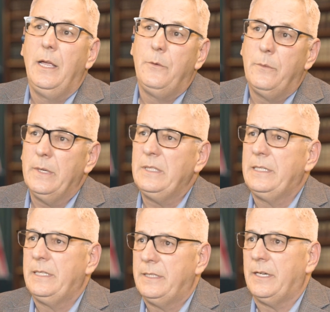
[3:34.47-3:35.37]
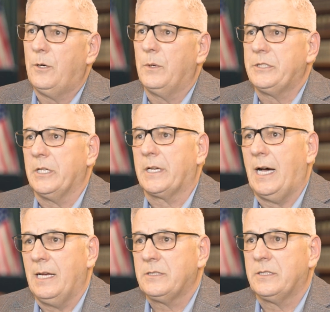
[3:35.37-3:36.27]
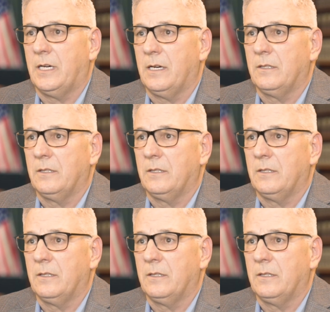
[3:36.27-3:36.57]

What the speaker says: You really need to know what your costs are,